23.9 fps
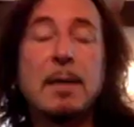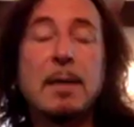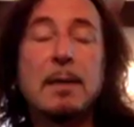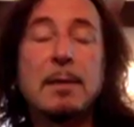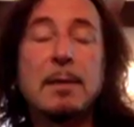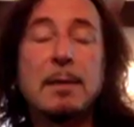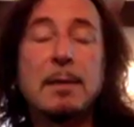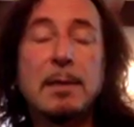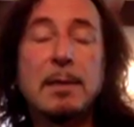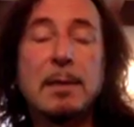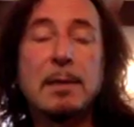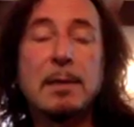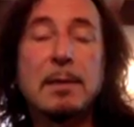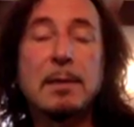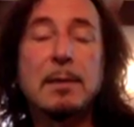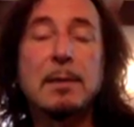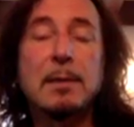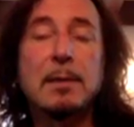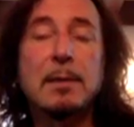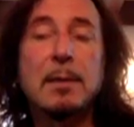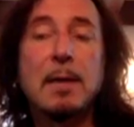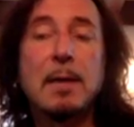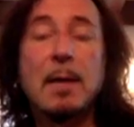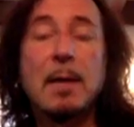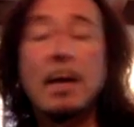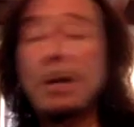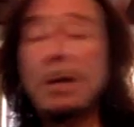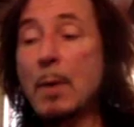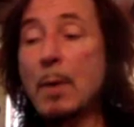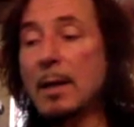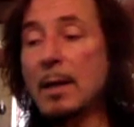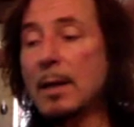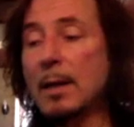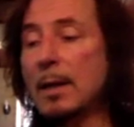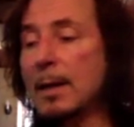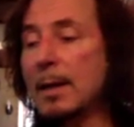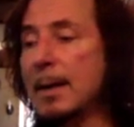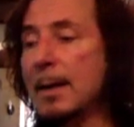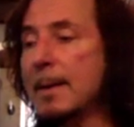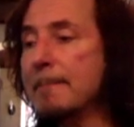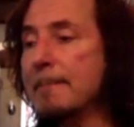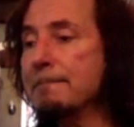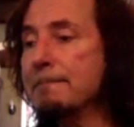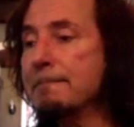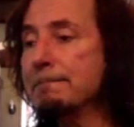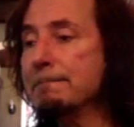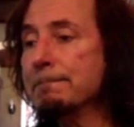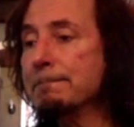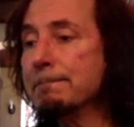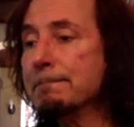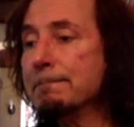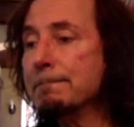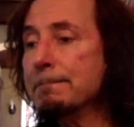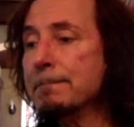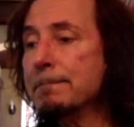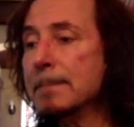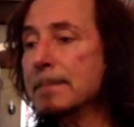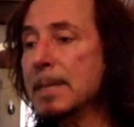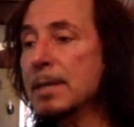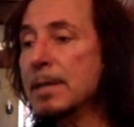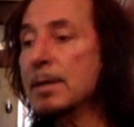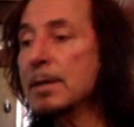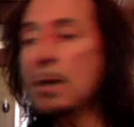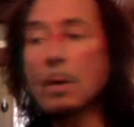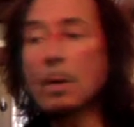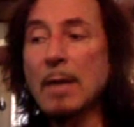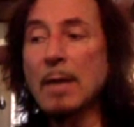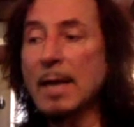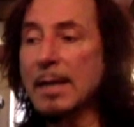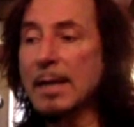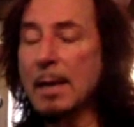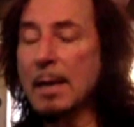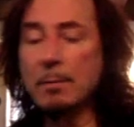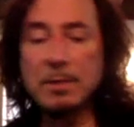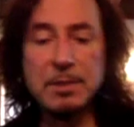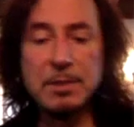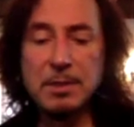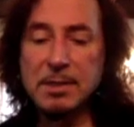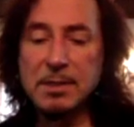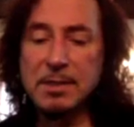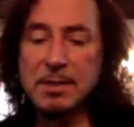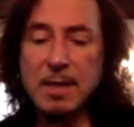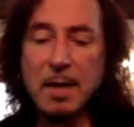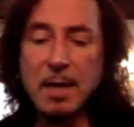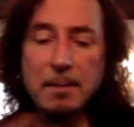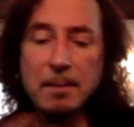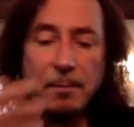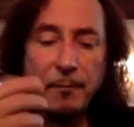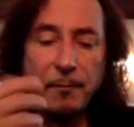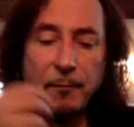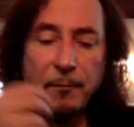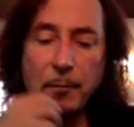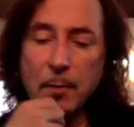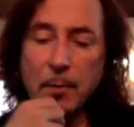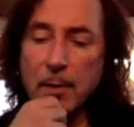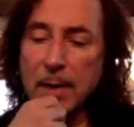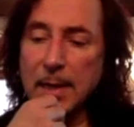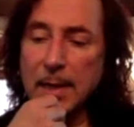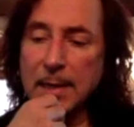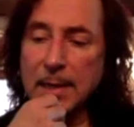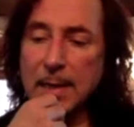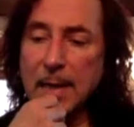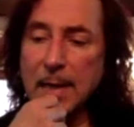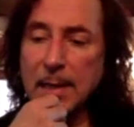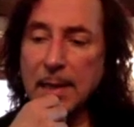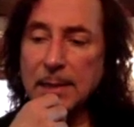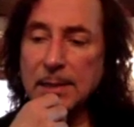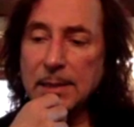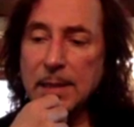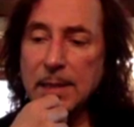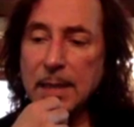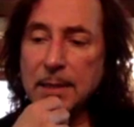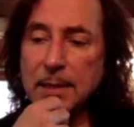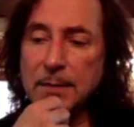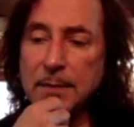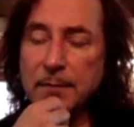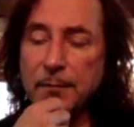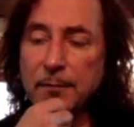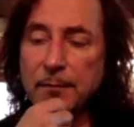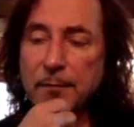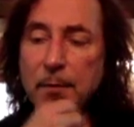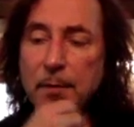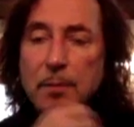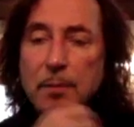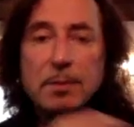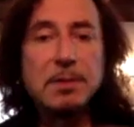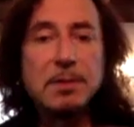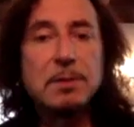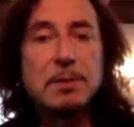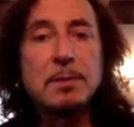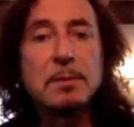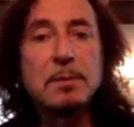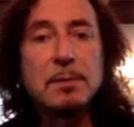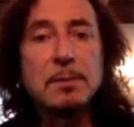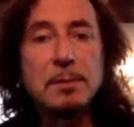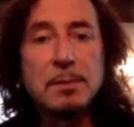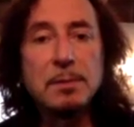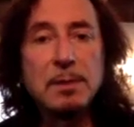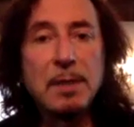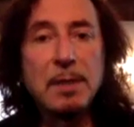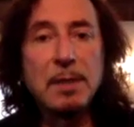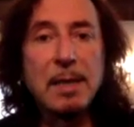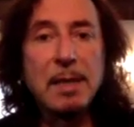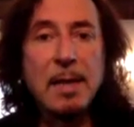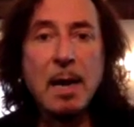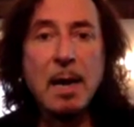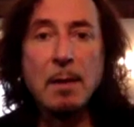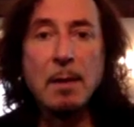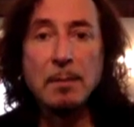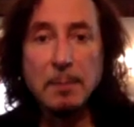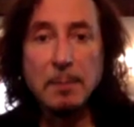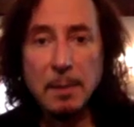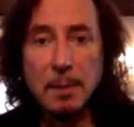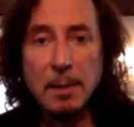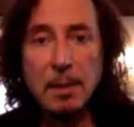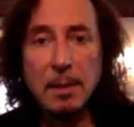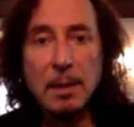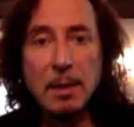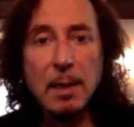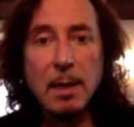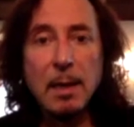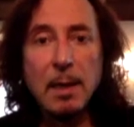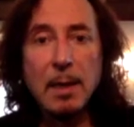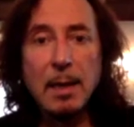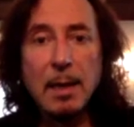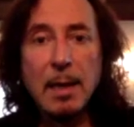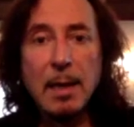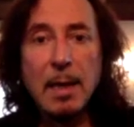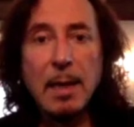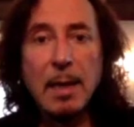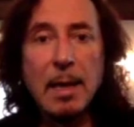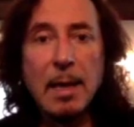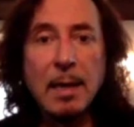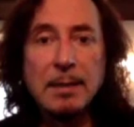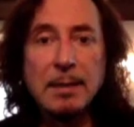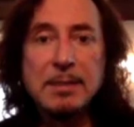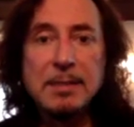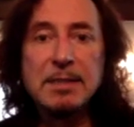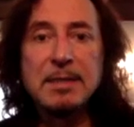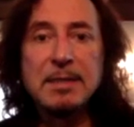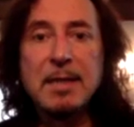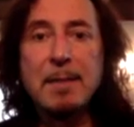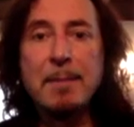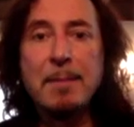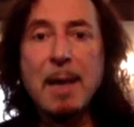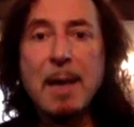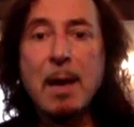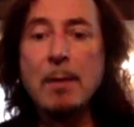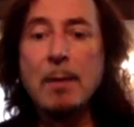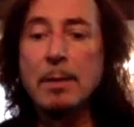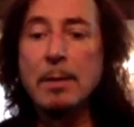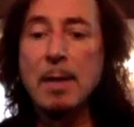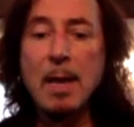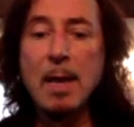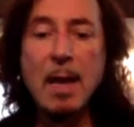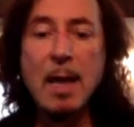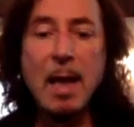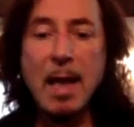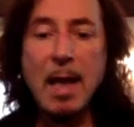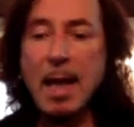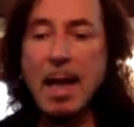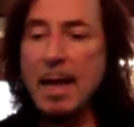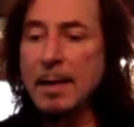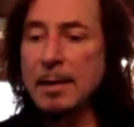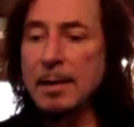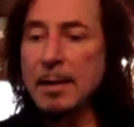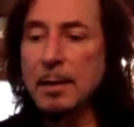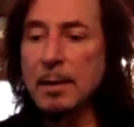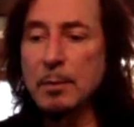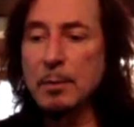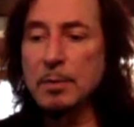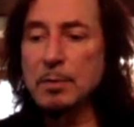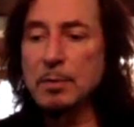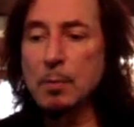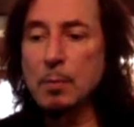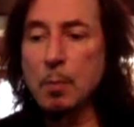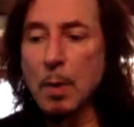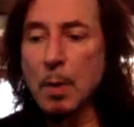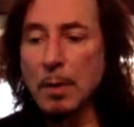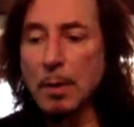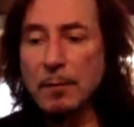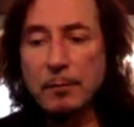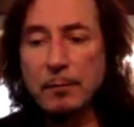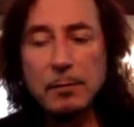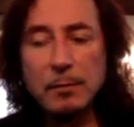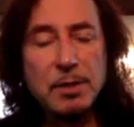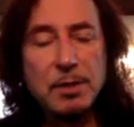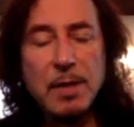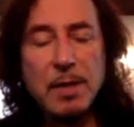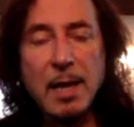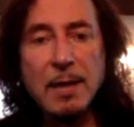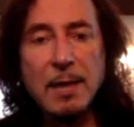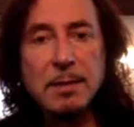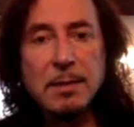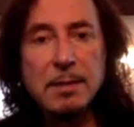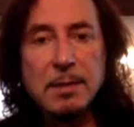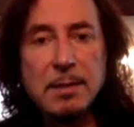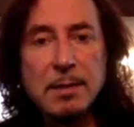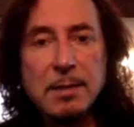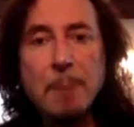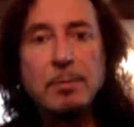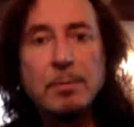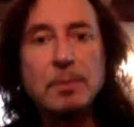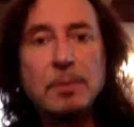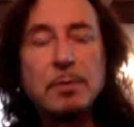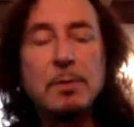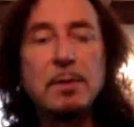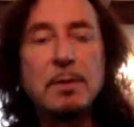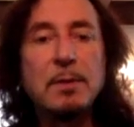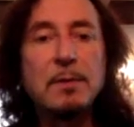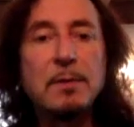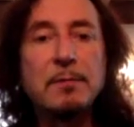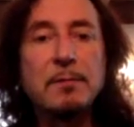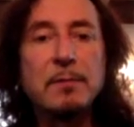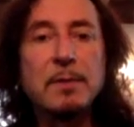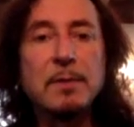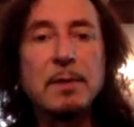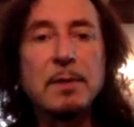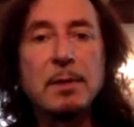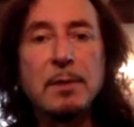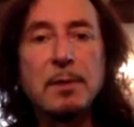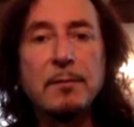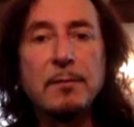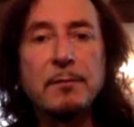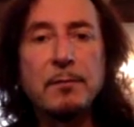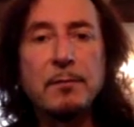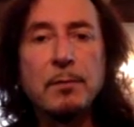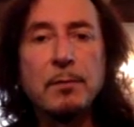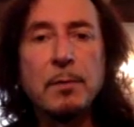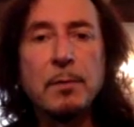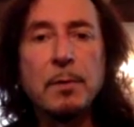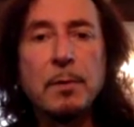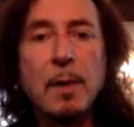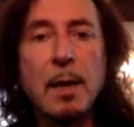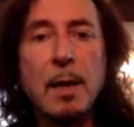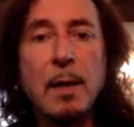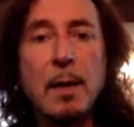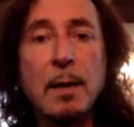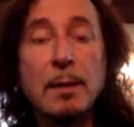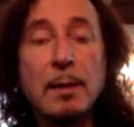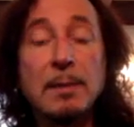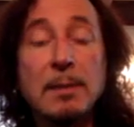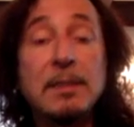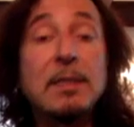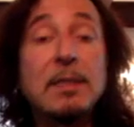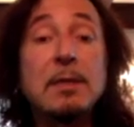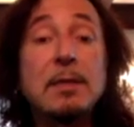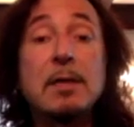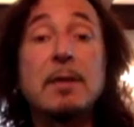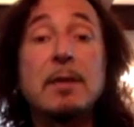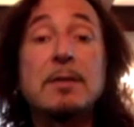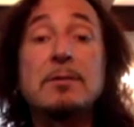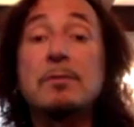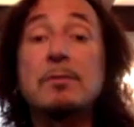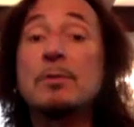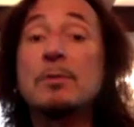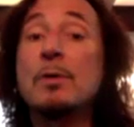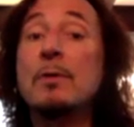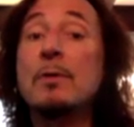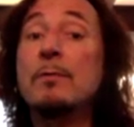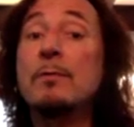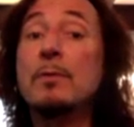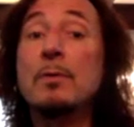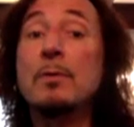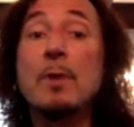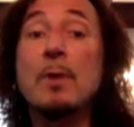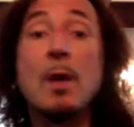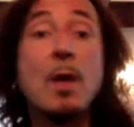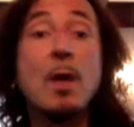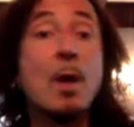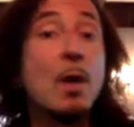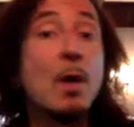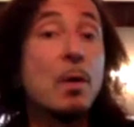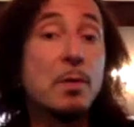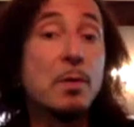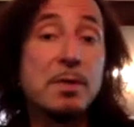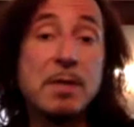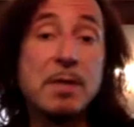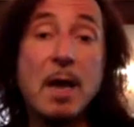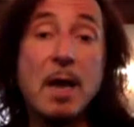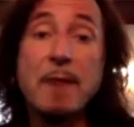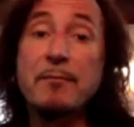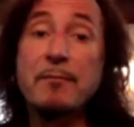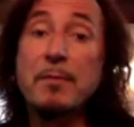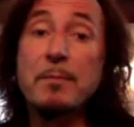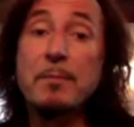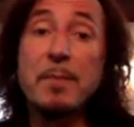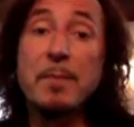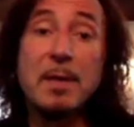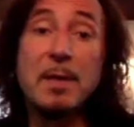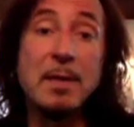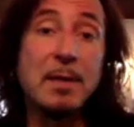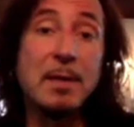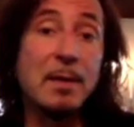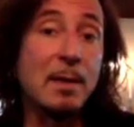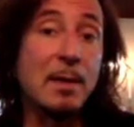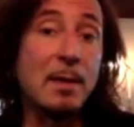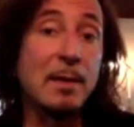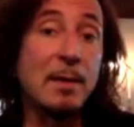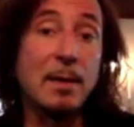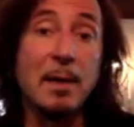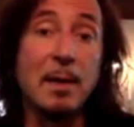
Yeah. Well, like I was just saying before, it got a chance for folks to get out and step out, and it was a wonderful chance and opportunity for Dean Castronovo, who, aside from being a